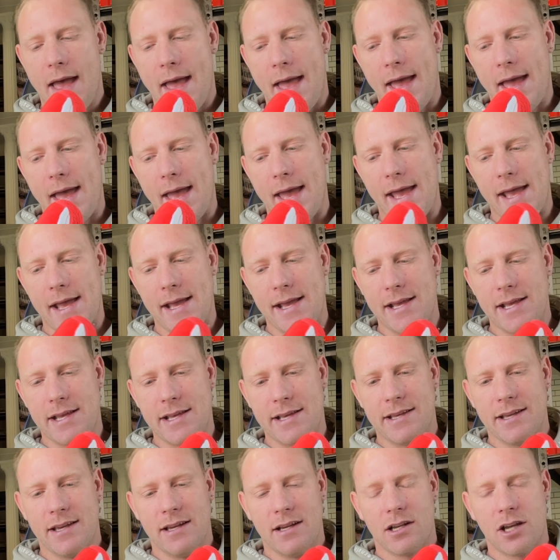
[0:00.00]

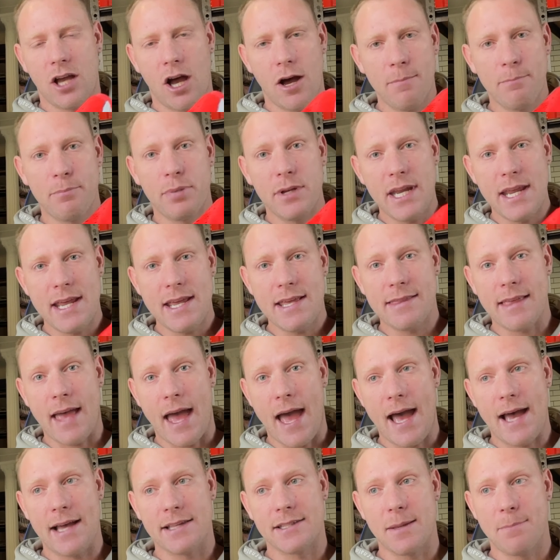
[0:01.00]
a company that
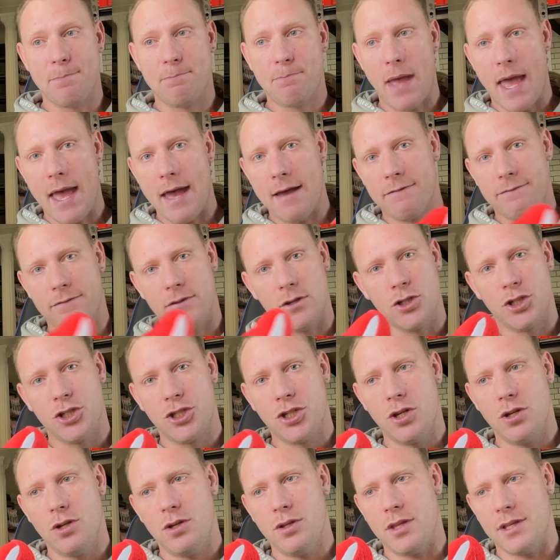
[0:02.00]
has a barefoot
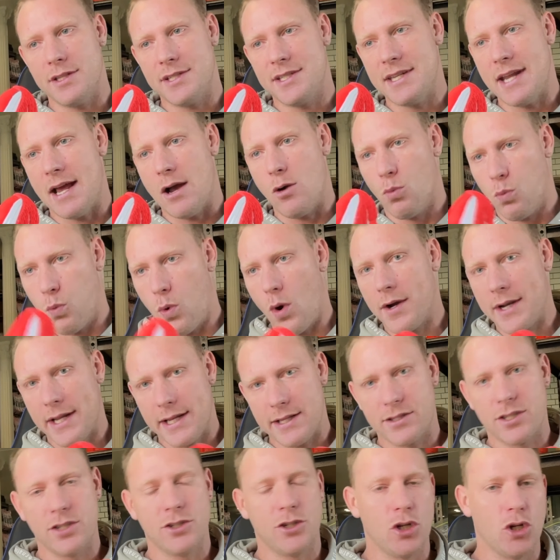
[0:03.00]
shoe that's now wanting
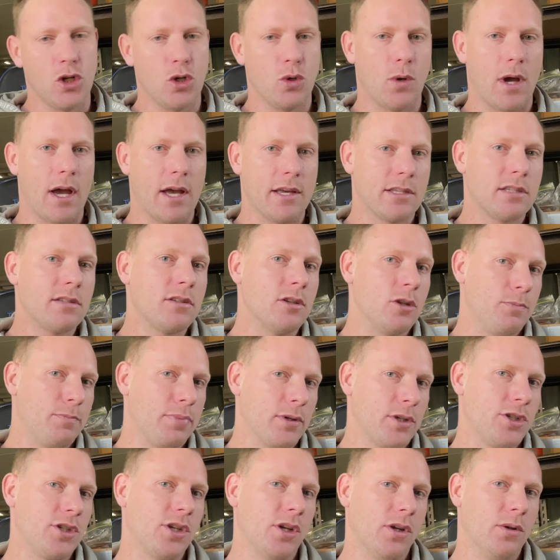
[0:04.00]
to do a super
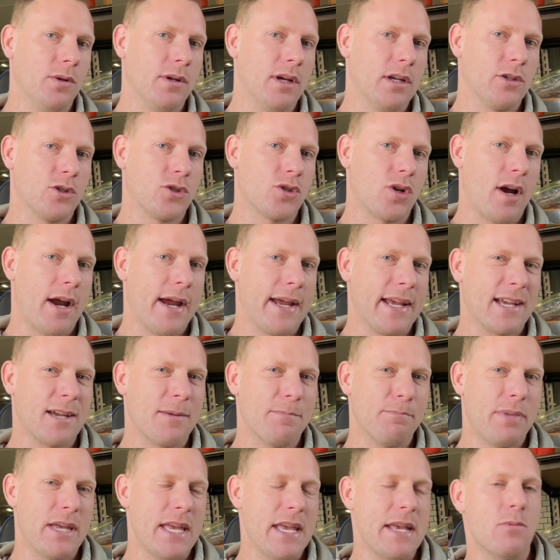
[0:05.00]
shoe and try and
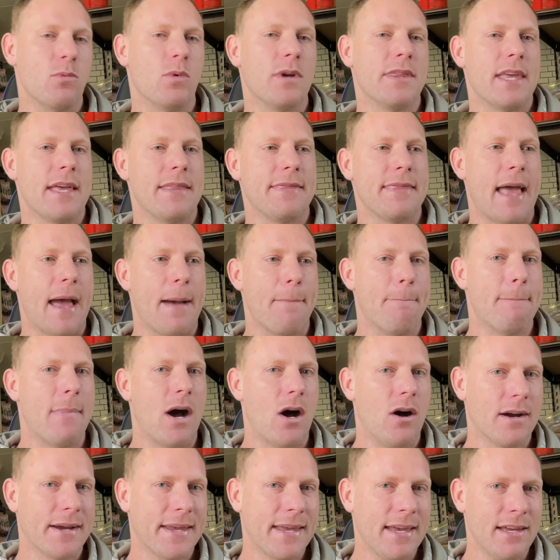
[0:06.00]
compete within that
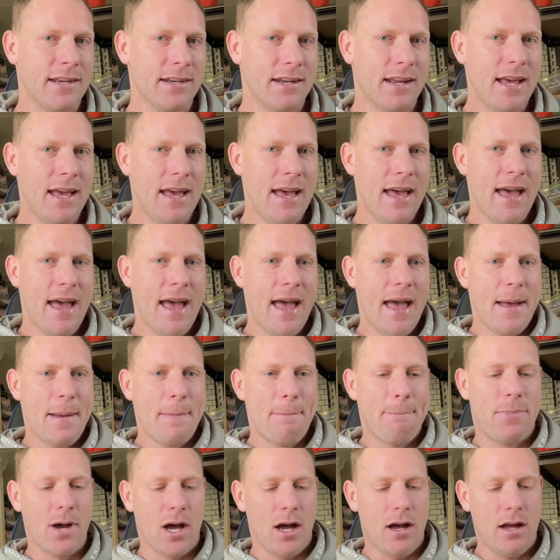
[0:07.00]
market.
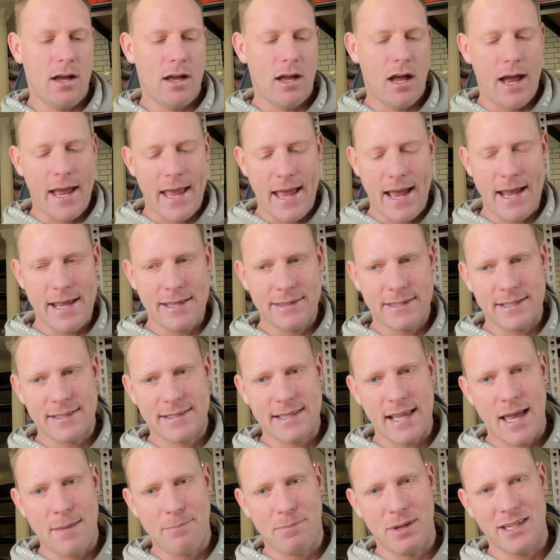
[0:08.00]
But I hate to
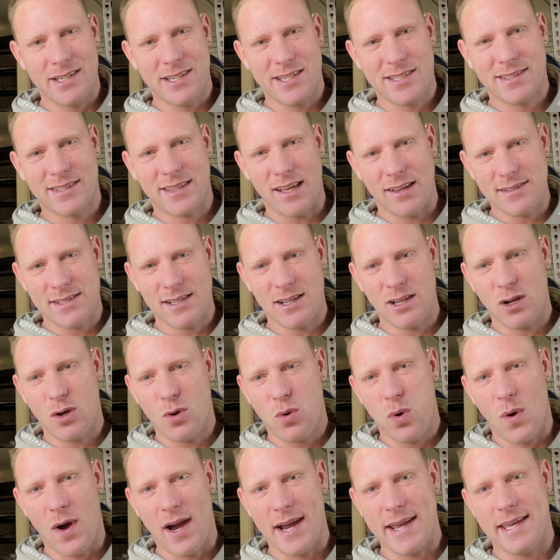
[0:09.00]
say it, but it just doesn't
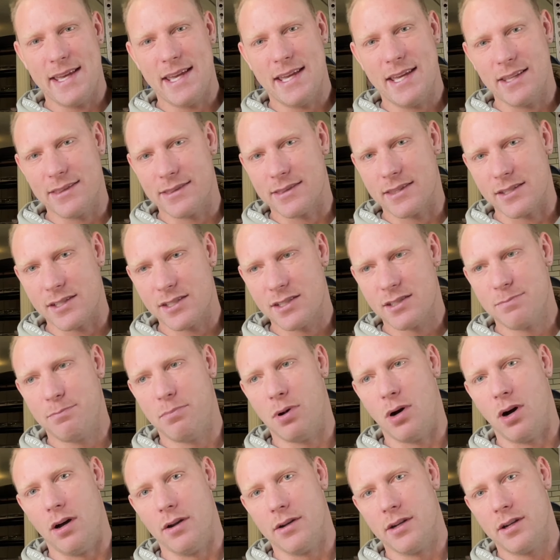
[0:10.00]
quite hit the
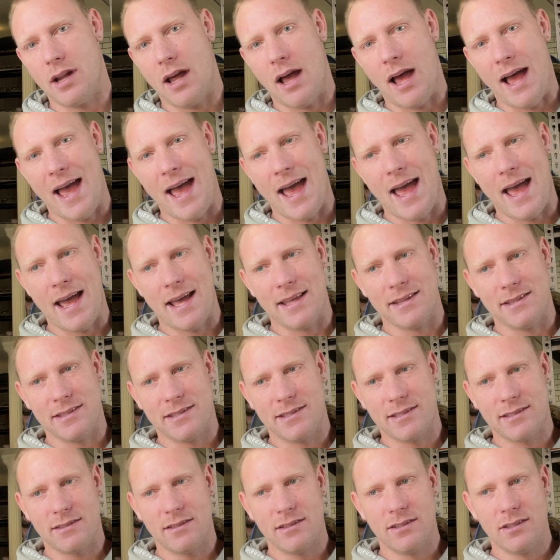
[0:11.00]
spot.
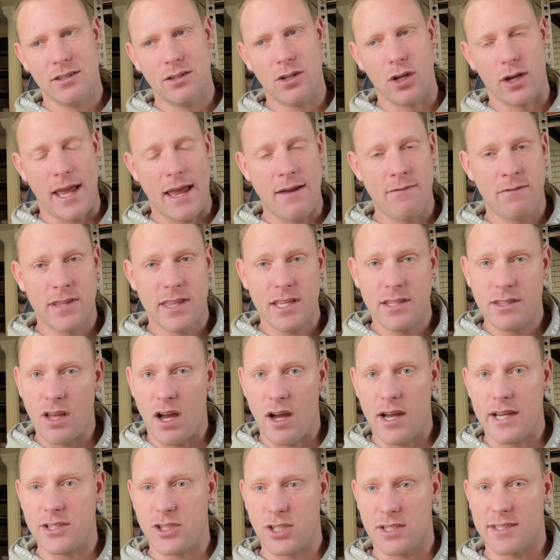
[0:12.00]
And look, everything that
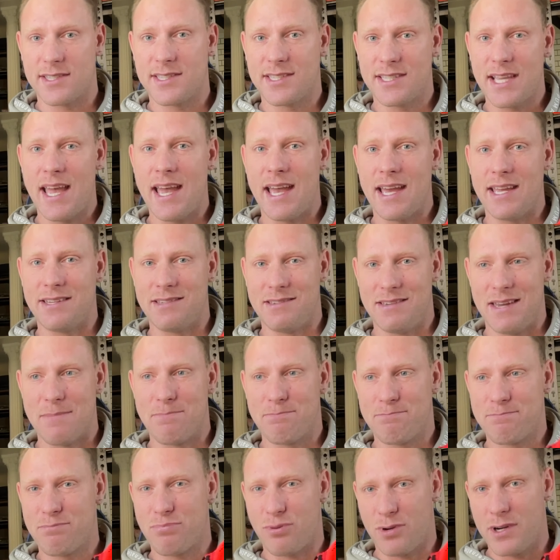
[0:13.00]
I just said, it
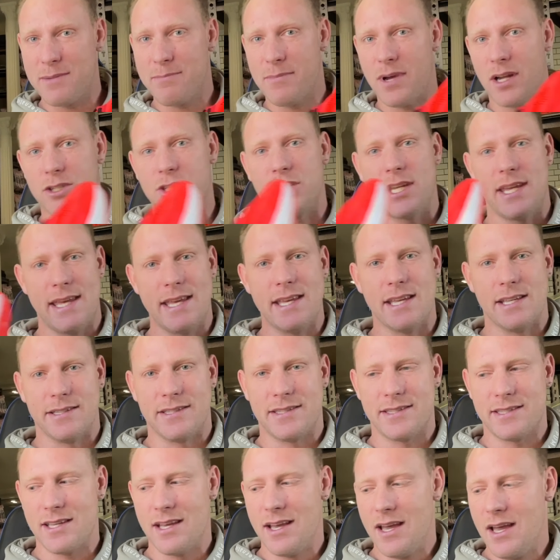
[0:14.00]
pretty much is.